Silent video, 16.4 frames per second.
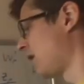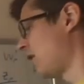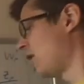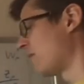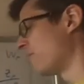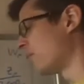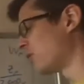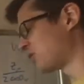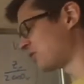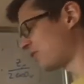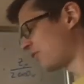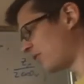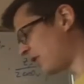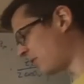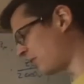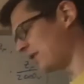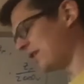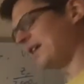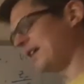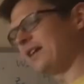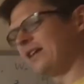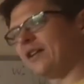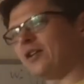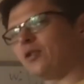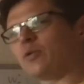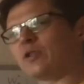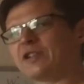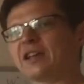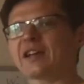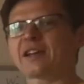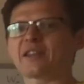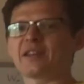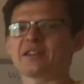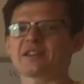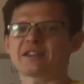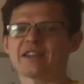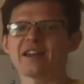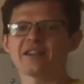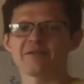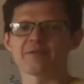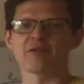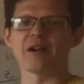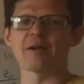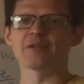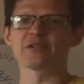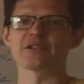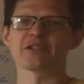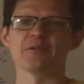most frequently we take the set of parameters